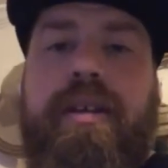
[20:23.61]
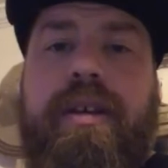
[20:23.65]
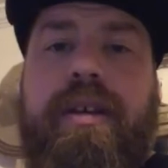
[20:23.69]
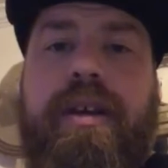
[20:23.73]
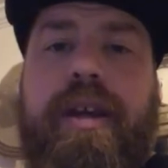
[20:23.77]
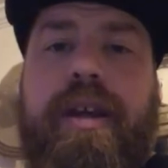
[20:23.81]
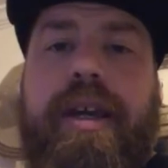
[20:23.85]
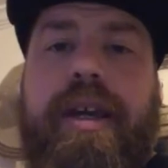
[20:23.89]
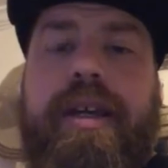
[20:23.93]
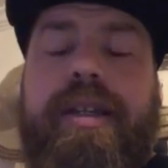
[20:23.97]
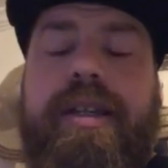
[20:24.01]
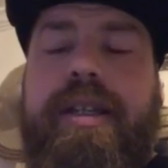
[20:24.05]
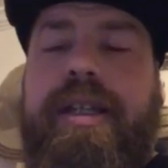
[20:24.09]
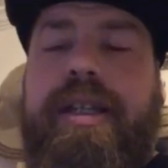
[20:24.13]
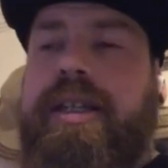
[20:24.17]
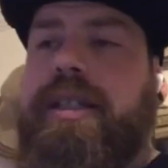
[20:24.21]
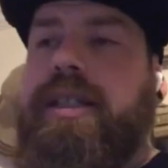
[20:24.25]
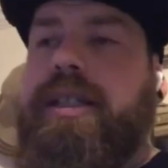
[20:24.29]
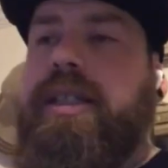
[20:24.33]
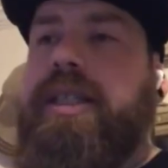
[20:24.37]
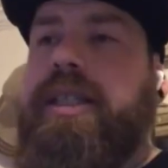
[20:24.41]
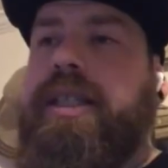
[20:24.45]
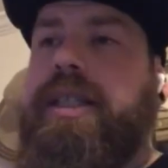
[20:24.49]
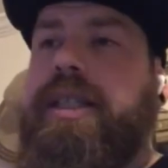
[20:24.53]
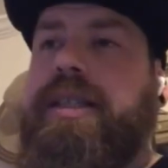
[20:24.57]
And uh,
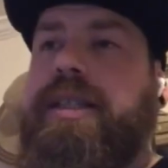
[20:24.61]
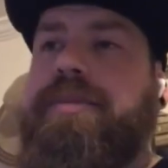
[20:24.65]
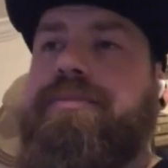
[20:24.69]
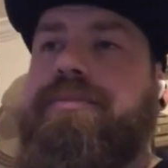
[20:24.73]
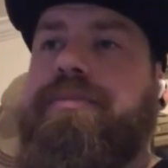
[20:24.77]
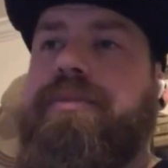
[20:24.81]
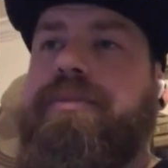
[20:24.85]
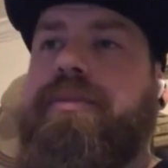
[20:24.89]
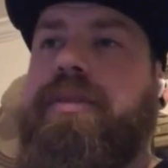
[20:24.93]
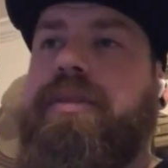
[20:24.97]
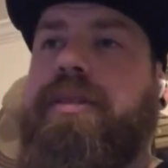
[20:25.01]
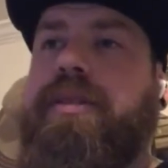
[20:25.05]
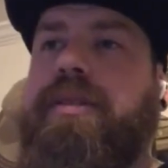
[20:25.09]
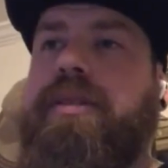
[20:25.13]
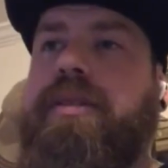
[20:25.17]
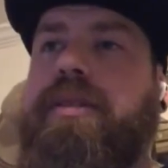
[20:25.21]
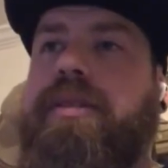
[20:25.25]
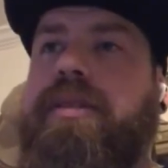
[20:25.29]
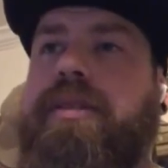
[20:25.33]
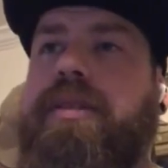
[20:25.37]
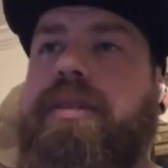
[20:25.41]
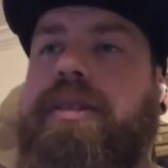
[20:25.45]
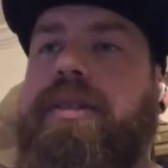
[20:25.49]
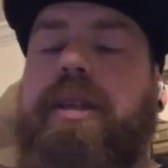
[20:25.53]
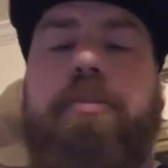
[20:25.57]

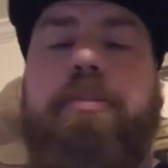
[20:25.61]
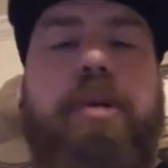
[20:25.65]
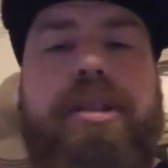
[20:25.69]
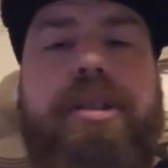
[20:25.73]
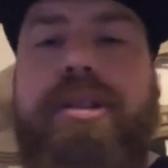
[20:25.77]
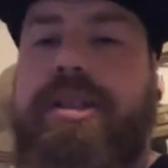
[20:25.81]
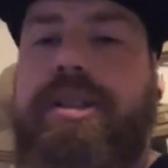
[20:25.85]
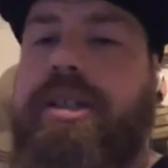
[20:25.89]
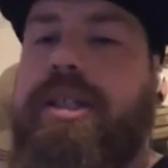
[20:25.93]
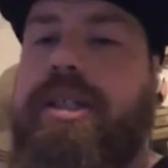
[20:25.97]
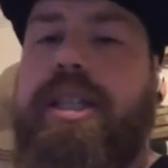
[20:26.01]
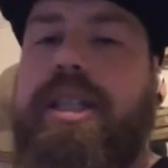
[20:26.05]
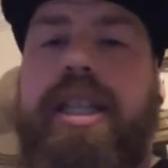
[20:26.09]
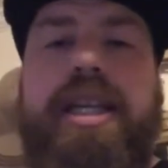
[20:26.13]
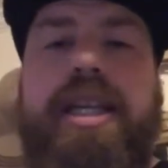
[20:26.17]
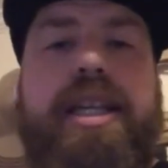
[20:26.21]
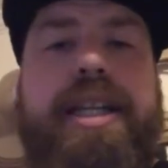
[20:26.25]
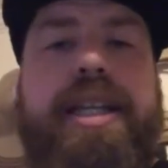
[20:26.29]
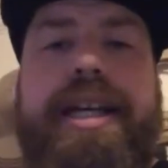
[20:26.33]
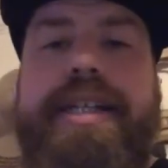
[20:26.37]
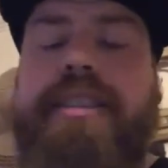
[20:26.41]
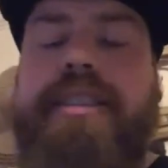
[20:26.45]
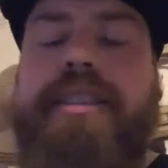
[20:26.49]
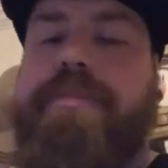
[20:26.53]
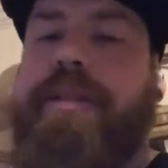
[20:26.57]
the brotherhood and the
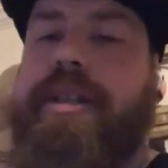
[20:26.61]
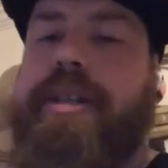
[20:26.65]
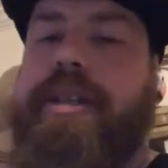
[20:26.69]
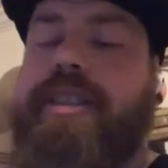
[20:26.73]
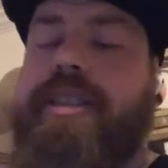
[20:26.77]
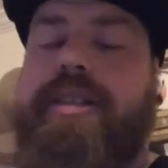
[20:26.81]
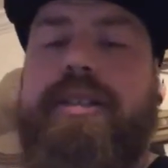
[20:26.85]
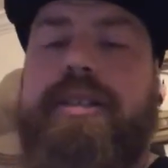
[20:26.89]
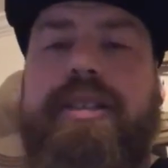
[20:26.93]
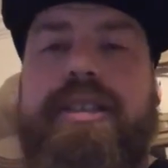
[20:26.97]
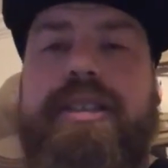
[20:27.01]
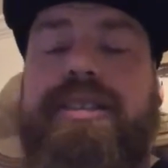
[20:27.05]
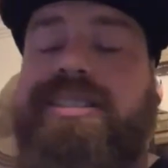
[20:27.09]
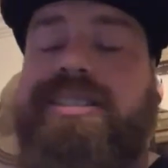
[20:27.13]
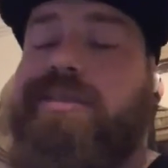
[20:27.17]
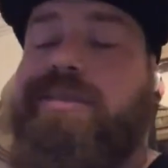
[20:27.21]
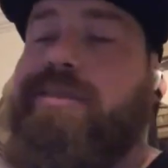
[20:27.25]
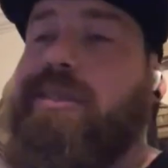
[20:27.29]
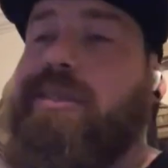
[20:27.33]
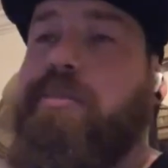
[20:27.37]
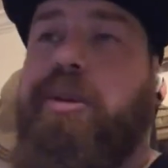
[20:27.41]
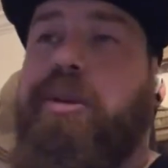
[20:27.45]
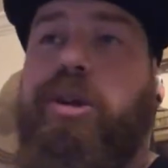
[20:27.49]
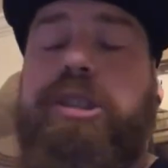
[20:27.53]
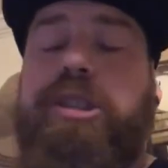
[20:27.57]
connection, man, is, is
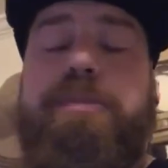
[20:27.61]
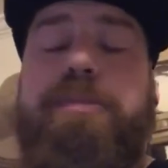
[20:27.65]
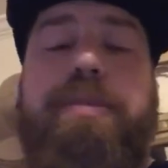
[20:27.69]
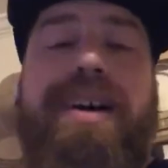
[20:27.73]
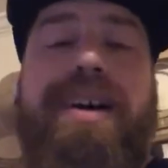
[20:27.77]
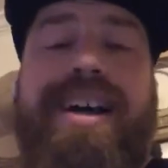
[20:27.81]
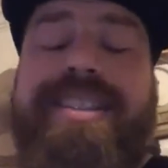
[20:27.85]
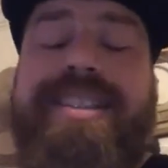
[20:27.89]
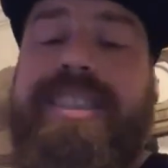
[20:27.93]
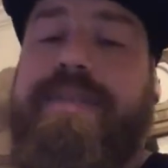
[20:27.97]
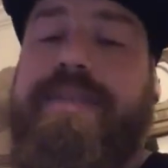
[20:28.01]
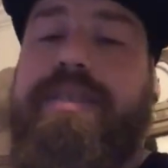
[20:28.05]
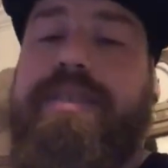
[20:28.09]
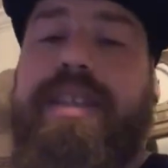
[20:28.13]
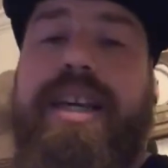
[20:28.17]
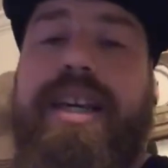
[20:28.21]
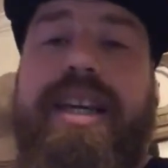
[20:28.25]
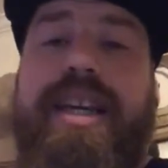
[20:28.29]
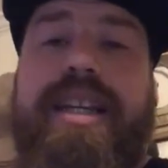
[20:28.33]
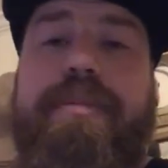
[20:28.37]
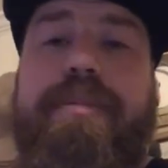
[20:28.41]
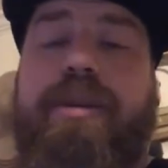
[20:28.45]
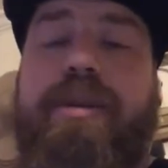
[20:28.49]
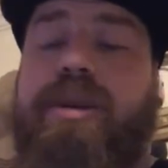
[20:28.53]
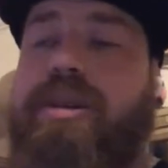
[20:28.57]
the most positive thing
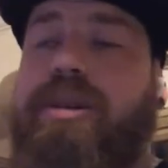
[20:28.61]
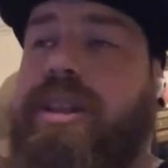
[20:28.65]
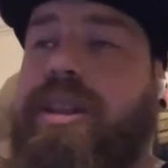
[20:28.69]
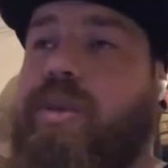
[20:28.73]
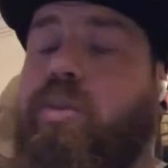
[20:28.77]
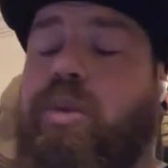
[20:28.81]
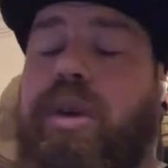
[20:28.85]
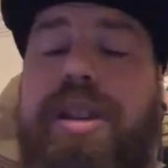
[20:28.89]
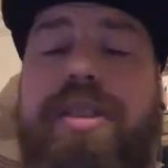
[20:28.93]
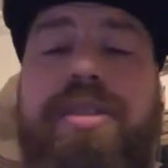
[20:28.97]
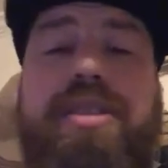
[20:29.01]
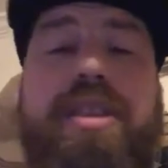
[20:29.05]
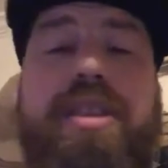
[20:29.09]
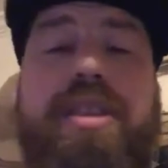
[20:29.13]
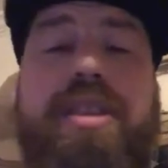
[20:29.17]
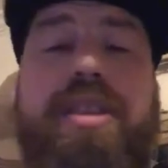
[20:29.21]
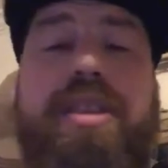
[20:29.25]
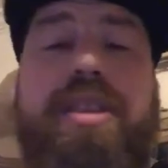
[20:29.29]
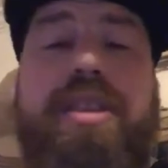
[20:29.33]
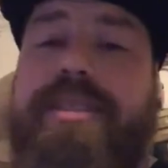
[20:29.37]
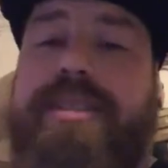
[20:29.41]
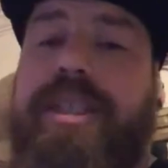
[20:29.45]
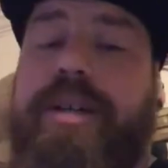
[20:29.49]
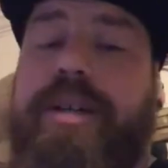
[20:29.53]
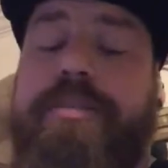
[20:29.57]
and the mo- the one thing that
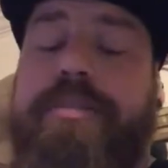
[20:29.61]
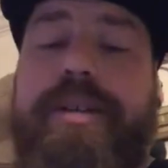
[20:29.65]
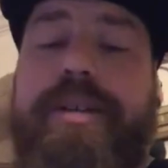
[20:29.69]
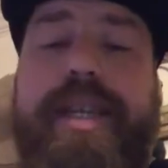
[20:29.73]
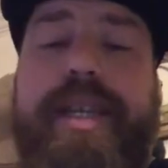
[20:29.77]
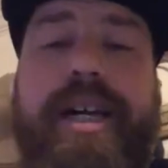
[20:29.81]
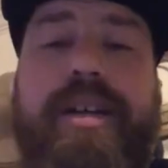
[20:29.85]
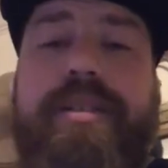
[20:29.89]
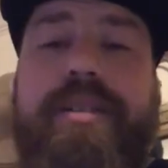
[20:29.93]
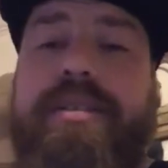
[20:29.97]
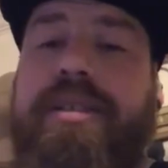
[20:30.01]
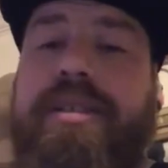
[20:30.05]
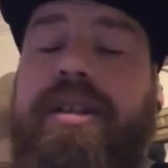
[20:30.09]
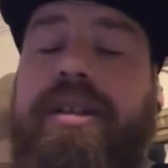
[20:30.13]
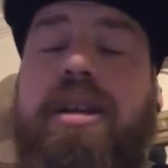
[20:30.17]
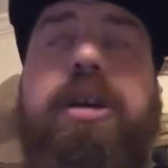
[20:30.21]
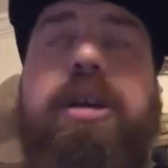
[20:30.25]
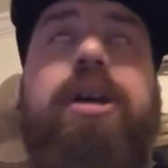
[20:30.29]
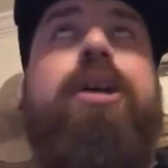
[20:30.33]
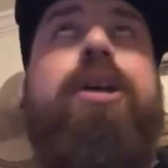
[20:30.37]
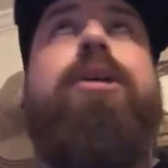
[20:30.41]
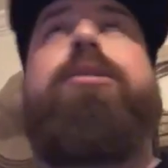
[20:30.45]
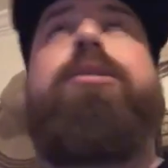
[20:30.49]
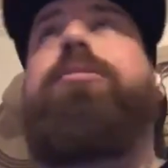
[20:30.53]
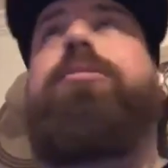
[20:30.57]
has helped me out
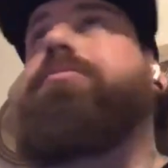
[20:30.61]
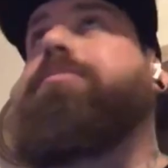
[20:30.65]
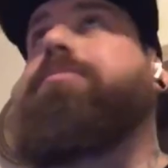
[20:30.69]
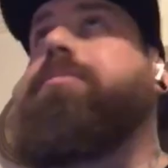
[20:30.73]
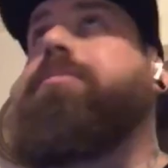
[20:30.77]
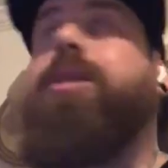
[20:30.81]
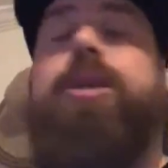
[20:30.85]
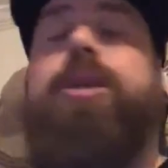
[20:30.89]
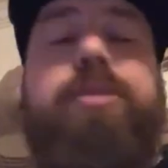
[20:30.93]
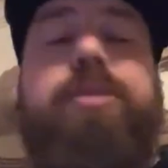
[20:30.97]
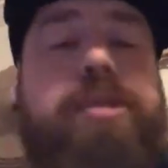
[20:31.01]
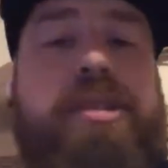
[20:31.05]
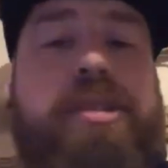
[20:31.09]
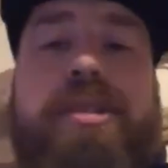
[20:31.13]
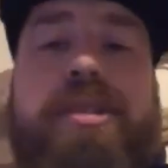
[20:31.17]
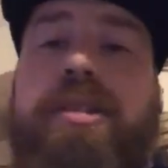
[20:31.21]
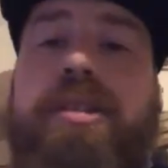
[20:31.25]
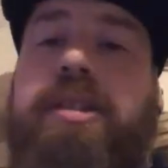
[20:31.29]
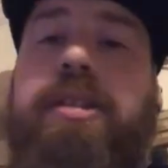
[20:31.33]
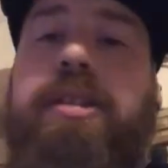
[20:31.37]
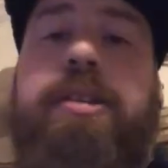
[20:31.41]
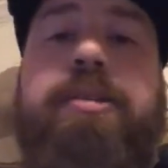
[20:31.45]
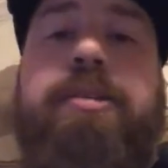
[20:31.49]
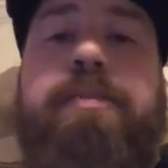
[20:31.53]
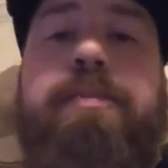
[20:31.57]
most
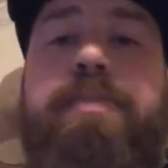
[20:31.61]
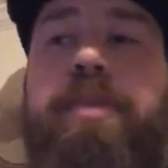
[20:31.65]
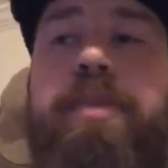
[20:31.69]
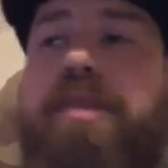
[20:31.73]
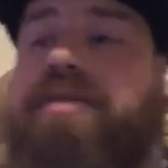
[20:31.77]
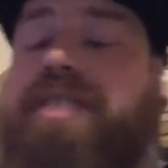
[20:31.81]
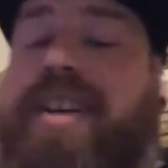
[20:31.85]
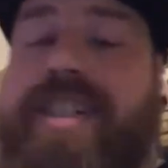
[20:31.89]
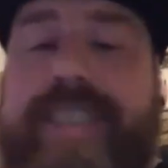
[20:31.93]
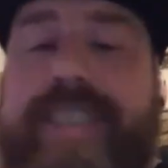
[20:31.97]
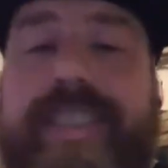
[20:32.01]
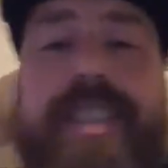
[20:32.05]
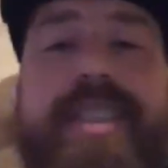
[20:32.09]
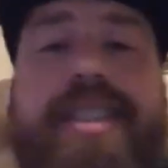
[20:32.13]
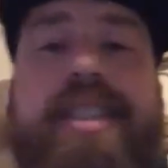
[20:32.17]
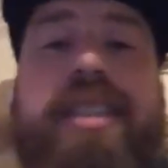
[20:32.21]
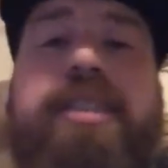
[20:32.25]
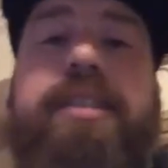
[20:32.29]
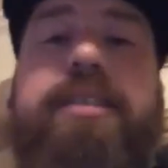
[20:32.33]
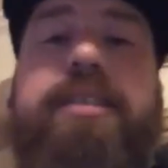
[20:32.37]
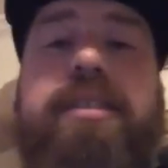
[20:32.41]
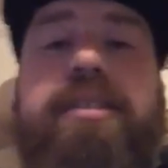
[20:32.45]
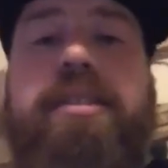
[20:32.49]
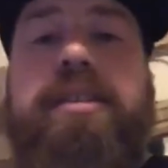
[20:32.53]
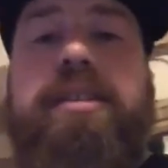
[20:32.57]

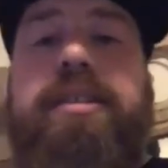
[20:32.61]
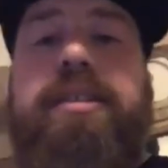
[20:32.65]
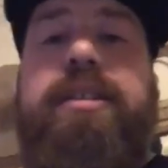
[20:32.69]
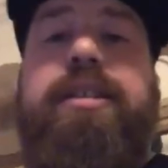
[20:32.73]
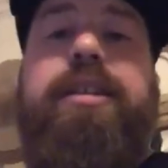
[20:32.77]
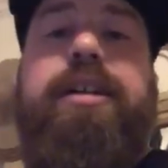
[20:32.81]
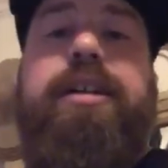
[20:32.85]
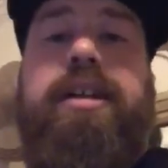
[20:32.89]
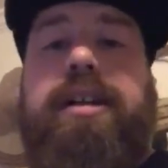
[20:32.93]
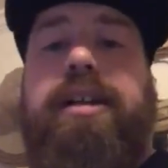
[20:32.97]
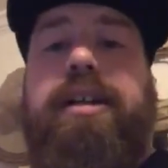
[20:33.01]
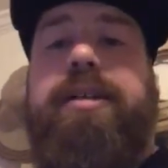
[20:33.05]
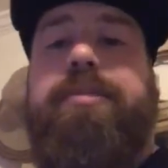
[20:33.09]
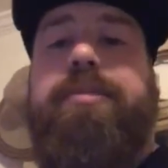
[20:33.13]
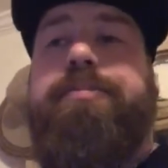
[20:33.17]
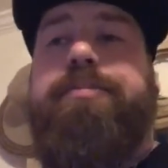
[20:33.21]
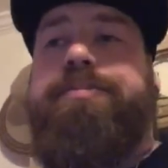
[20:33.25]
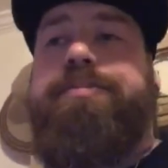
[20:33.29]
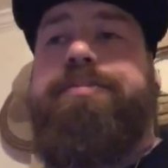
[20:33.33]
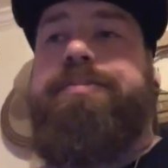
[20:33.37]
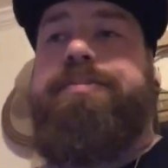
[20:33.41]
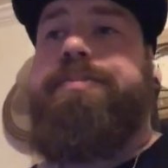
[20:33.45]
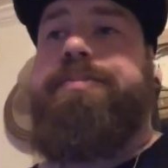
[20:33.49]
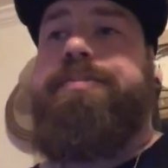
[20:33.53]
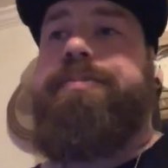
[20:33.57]
physically
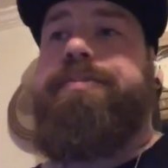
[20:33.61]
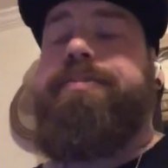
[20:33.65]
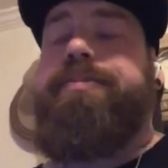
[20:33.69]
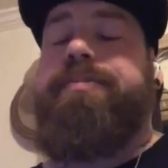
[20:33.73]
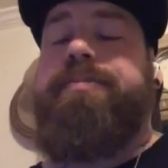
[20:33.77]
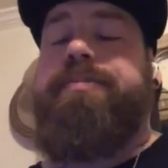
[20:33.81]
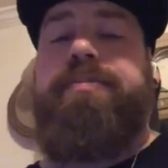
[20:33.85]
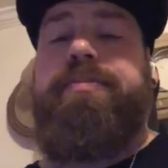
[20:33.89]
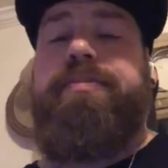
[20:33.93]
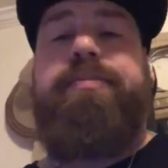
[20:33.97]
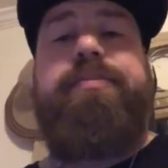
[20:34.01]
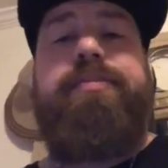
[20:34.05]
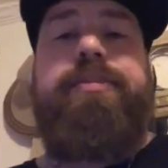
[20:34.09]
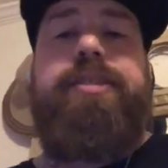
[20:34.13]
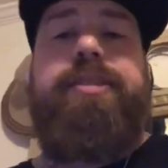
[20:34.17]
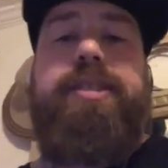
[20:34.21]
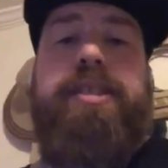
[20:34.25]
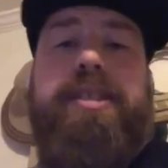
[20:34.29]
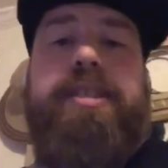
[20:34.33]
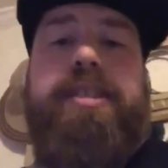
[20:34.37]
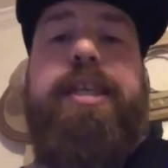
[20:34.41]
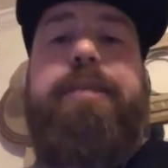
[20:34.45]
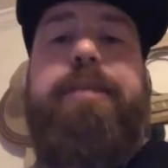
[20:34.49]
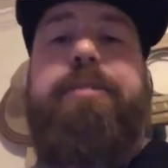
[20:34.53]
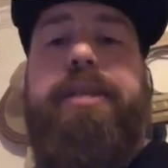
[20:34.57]
um,
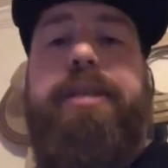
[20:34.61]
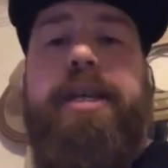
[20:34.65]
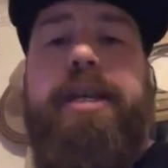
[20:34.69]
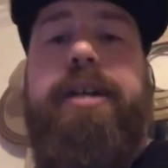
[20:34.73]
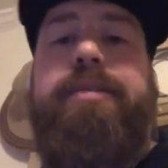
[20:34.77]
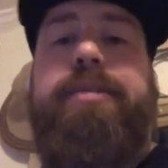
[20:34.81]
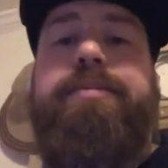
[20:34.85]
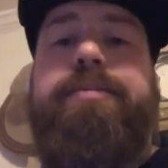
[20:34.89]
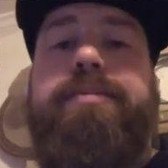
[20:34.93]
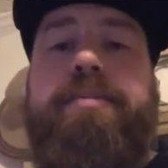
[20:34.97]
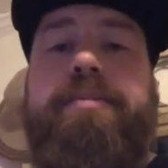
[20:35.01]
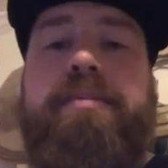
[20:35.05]
since I've been out.